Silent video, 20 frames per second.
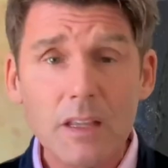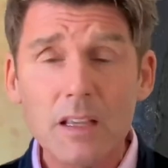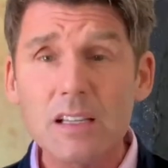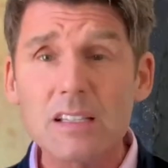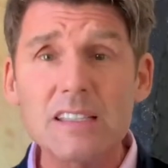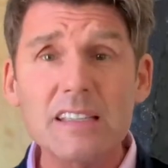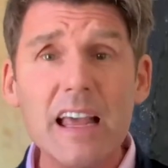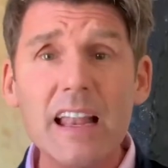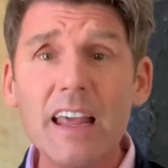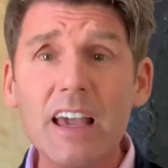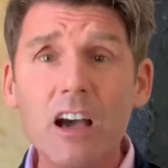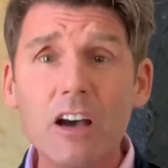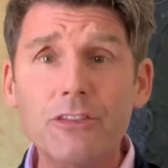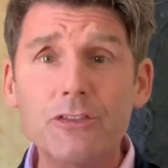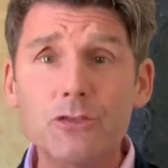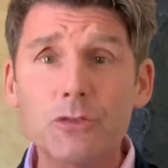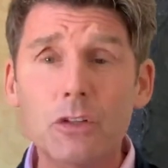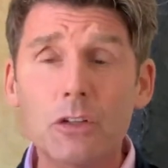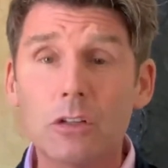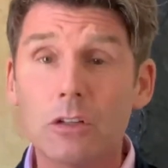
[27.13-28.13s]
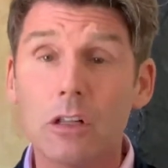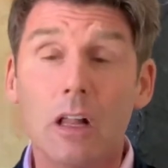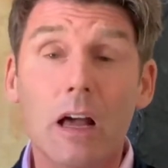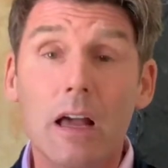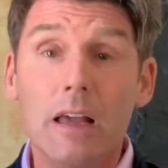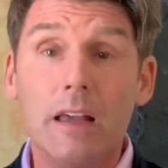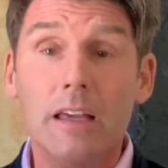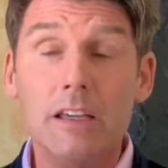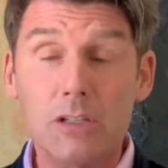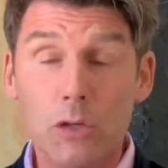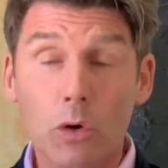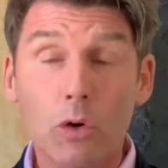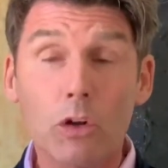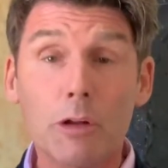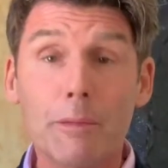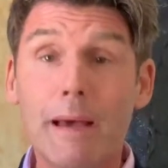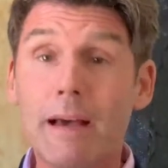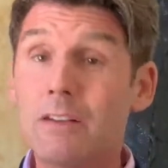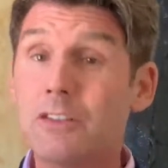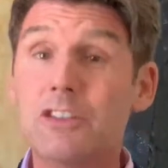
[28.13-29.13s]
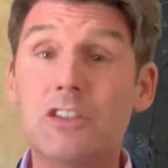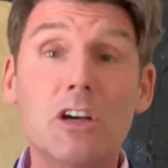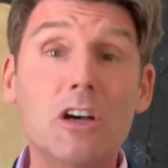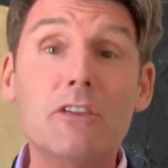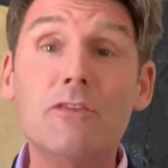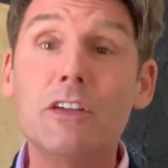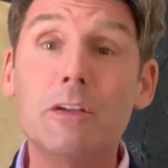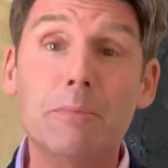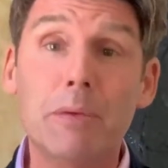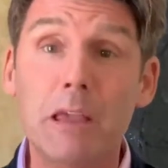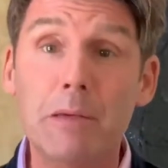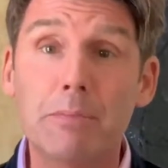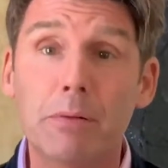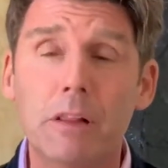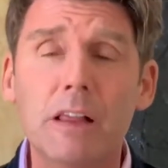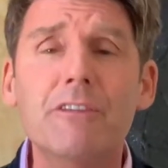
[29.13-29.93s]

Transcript: Selling, after all, is all about serving people.